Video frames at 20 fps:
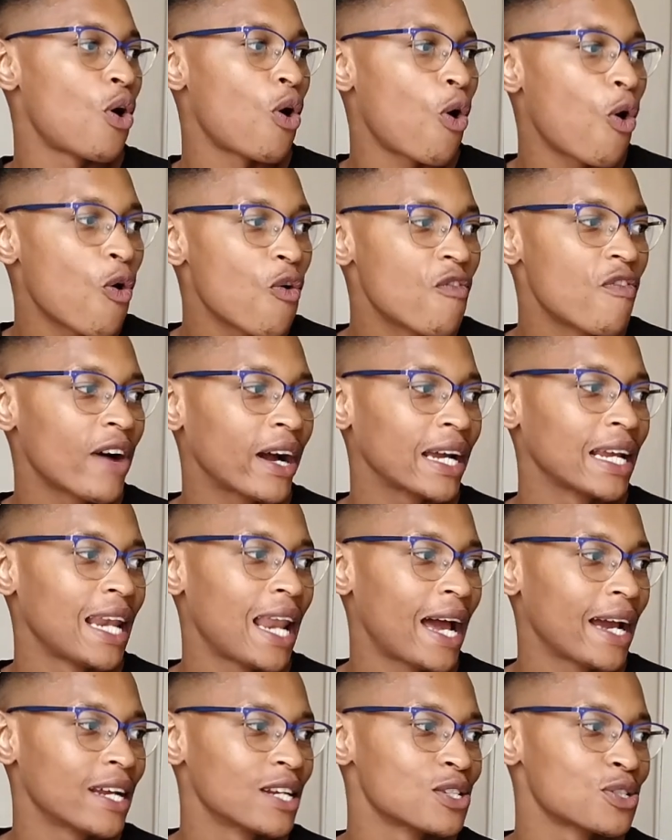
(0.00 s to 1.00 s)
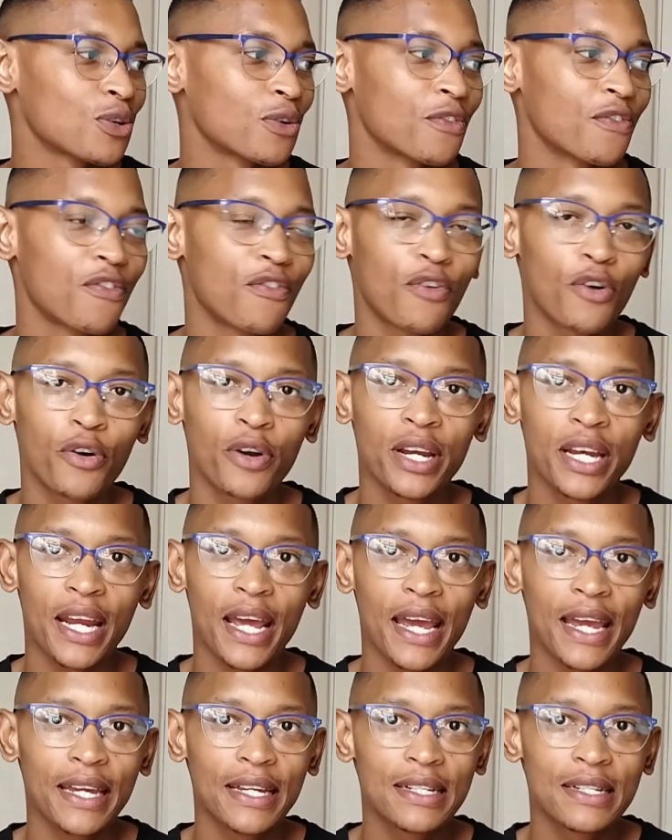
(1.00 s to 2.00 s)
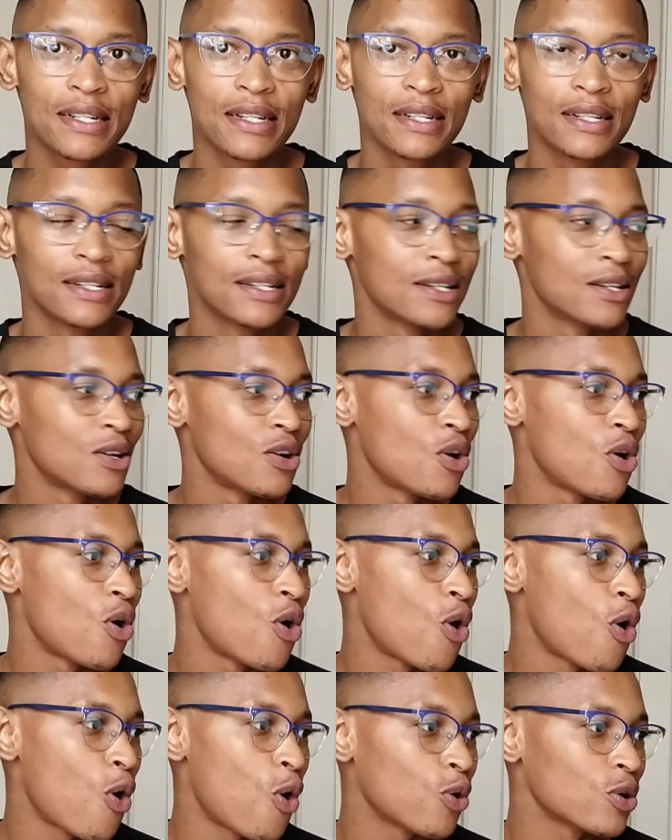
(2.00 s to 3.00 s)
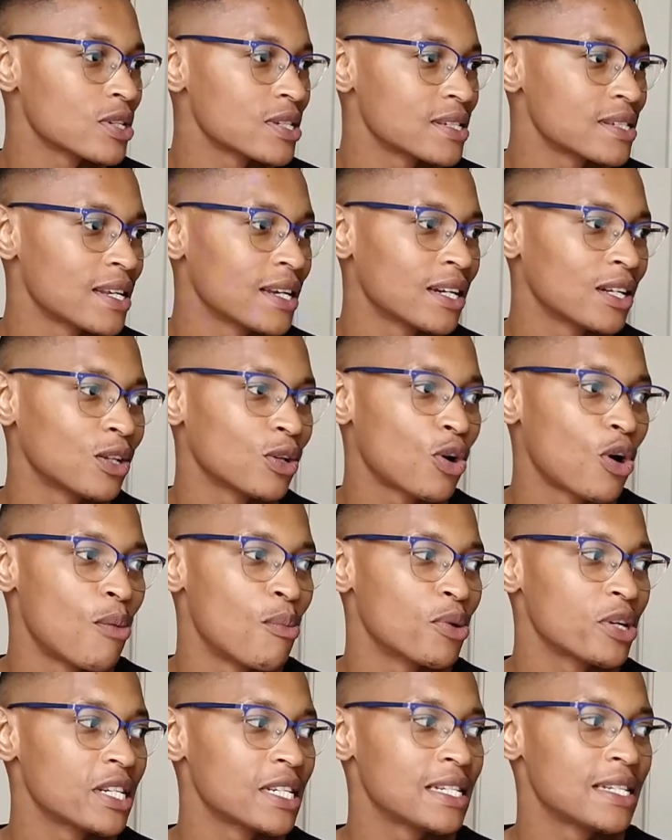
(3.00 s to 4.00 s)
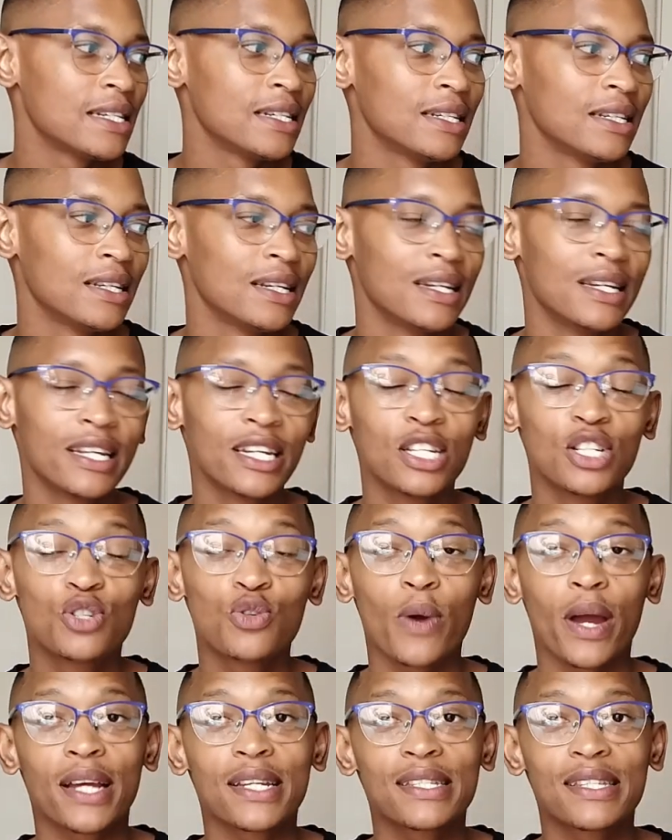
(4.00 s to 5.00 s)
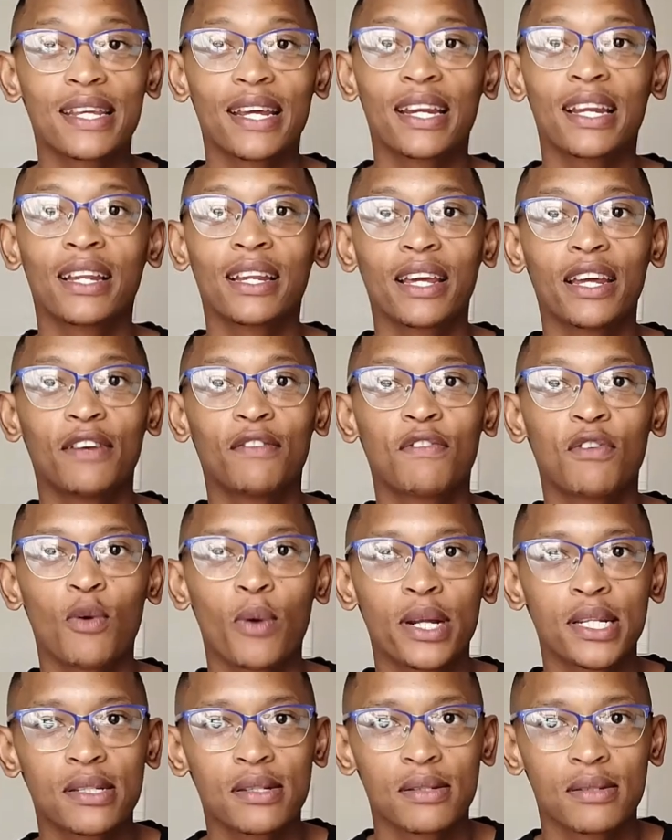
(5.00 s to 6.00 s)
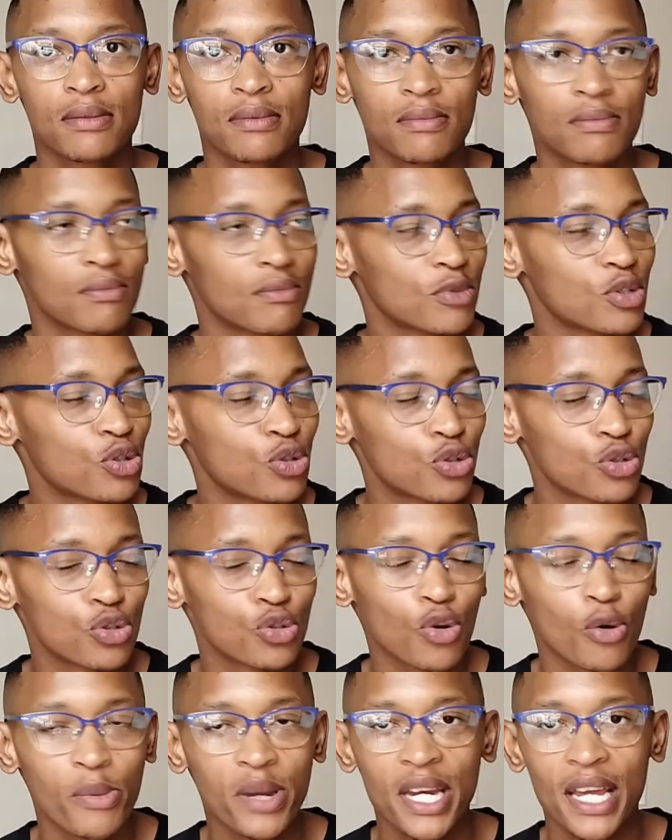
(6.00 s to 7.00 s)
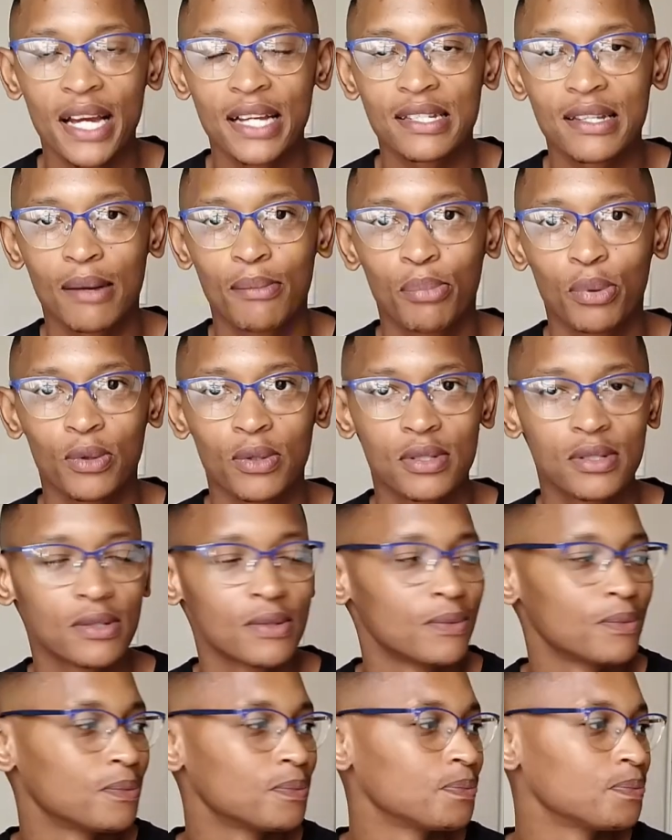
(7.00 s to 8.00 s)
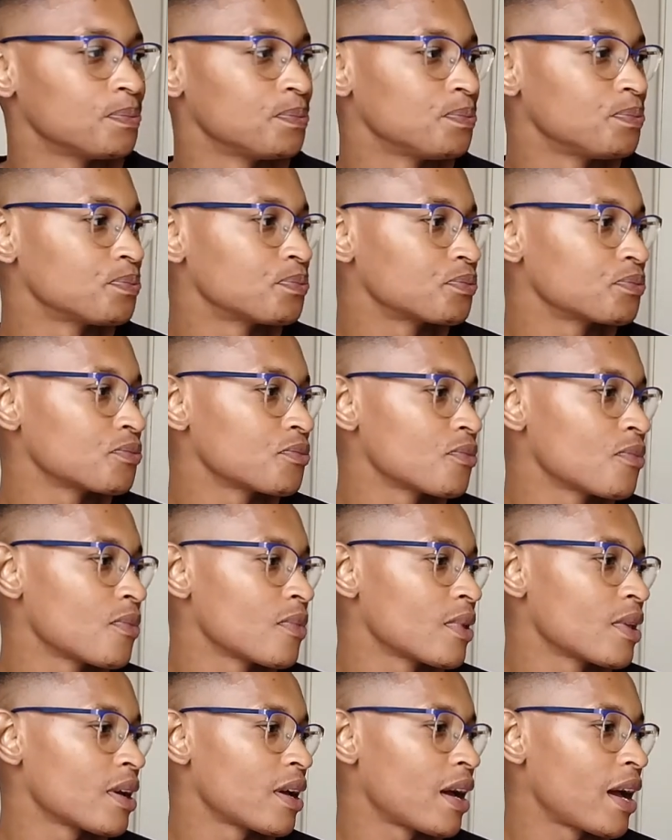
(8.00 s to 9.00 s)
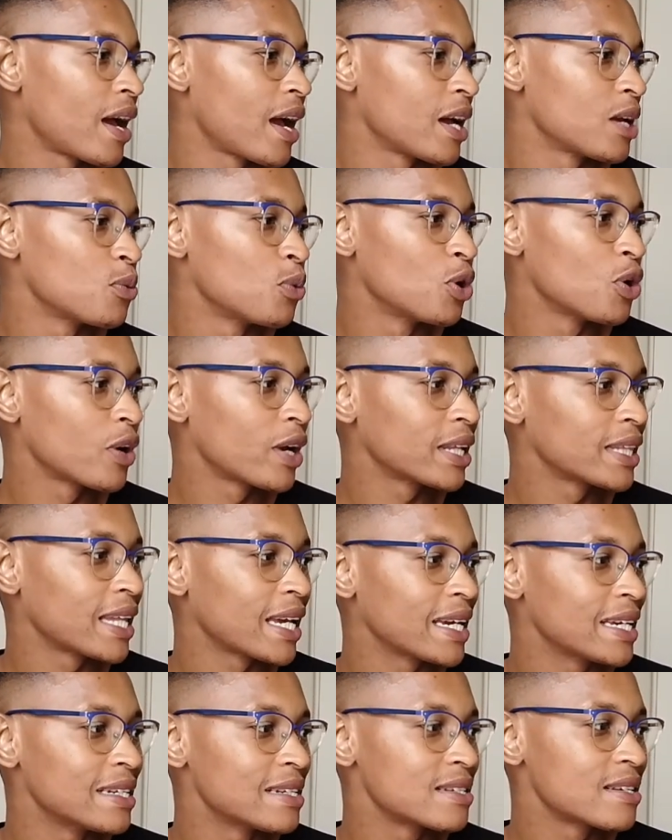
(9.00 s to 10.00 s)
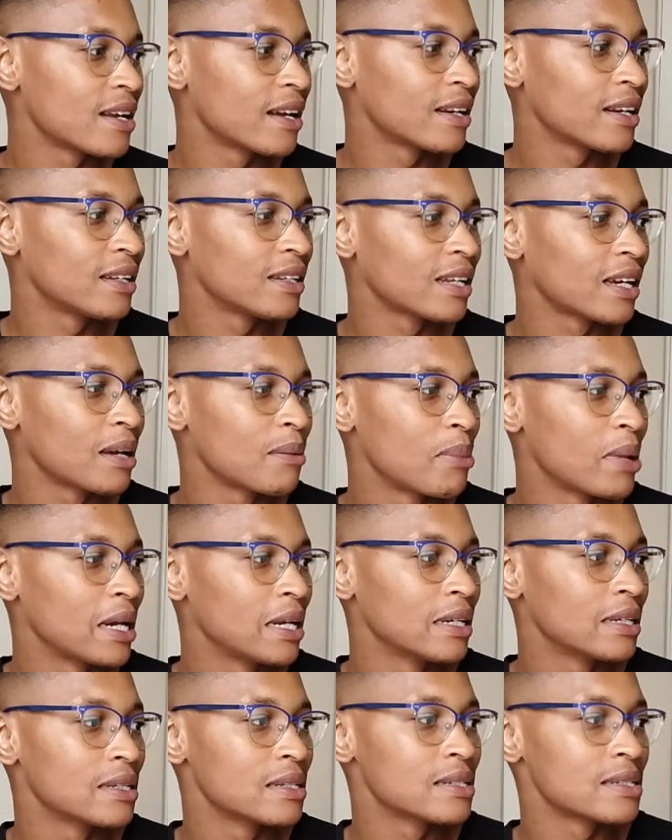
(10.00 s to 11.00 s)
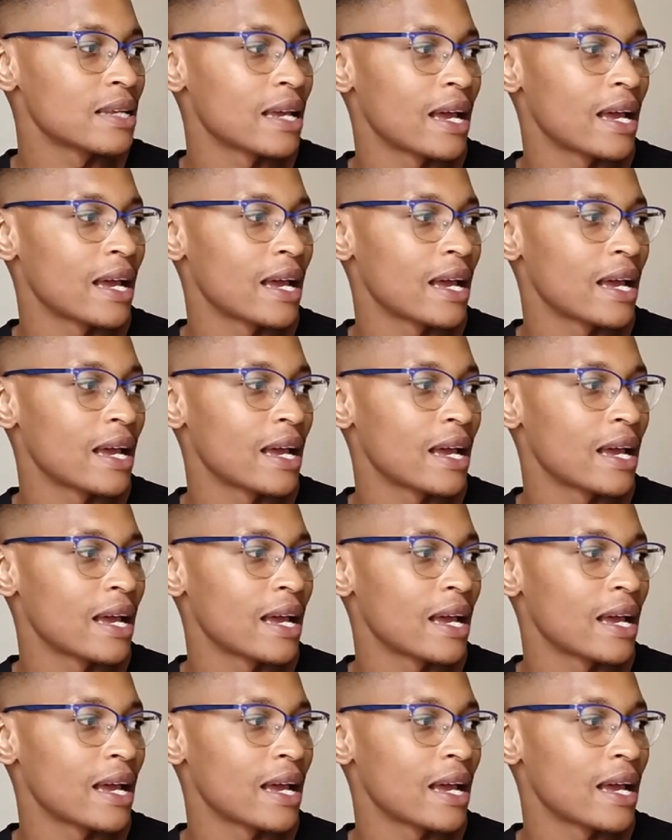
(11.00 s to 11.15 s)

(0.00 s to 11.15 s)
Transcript: over-reliance on foreign aid or single commodity leading to external influence. So many examples. And we look at the internal rebellions